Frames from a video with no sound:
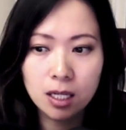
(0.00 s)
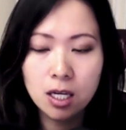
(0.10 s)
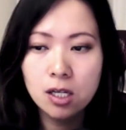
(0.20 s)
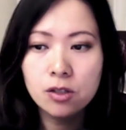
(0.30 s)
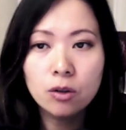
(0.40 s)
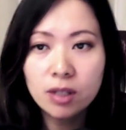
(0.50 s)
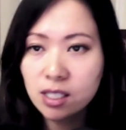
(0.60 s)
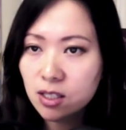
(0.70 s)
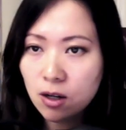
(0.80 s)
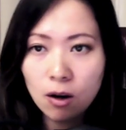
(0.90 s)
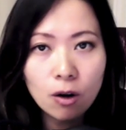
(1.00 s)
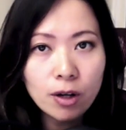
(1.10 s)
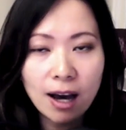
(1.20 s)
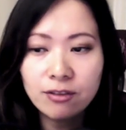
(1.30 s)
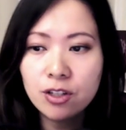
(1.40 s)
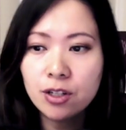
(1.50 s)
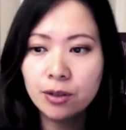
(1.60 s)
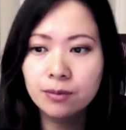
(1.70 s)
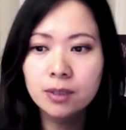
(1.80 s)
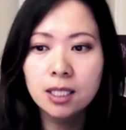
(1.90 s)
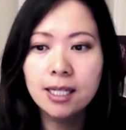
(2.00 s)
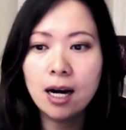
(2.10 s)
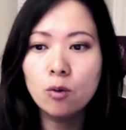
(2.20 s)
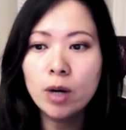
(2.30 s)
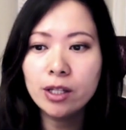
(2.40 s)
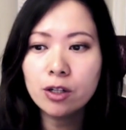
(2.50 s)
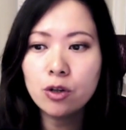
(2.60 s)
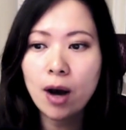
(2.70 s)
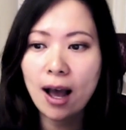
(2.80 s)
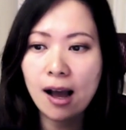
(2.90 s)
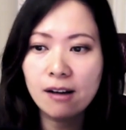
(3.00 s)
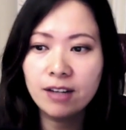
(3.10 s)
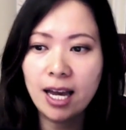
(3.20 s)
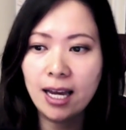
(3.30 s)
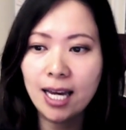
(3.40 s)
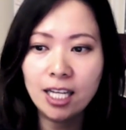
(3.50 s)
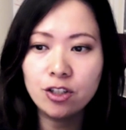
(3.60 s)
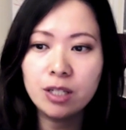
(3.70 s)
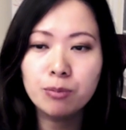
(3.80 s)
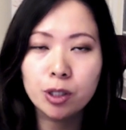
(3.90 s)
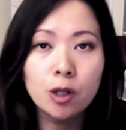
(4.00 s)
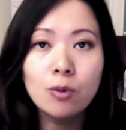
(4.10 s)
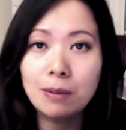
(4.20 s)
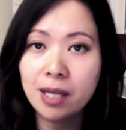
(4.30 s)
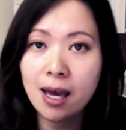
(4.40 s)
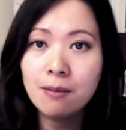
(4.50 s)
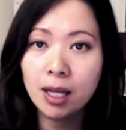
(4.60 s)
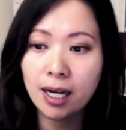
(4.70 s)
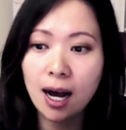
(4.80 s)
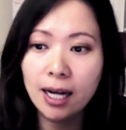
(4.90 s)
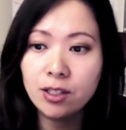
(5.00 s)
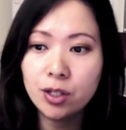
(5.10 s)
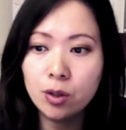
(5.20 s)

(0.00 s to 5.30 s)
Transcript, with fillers: So this is all you have to do. Now, whether you have a HD Pro webcam like I do,